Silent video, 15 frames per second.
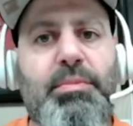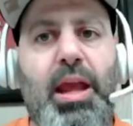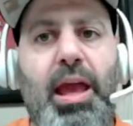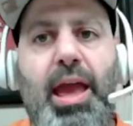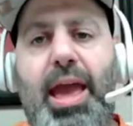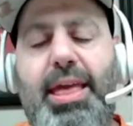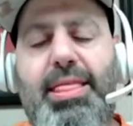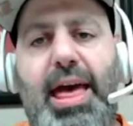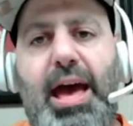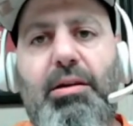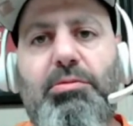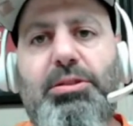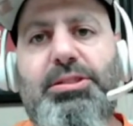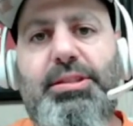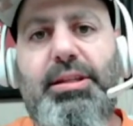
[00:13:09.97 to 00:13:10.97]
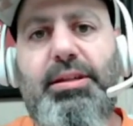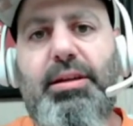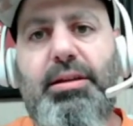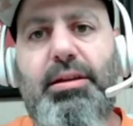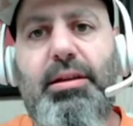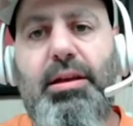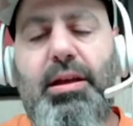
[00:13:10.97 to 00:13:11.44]
And that was that
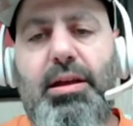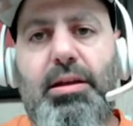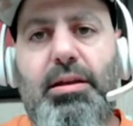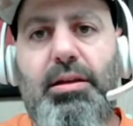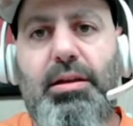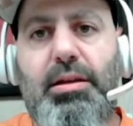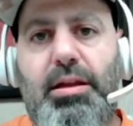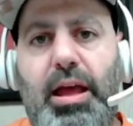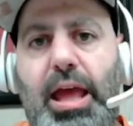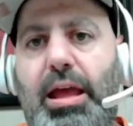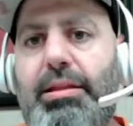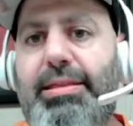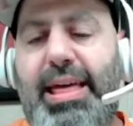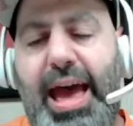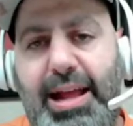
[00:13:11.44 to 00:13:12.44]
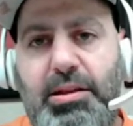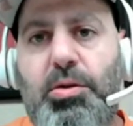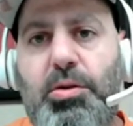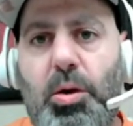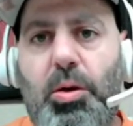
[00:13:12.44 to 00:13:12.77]
goal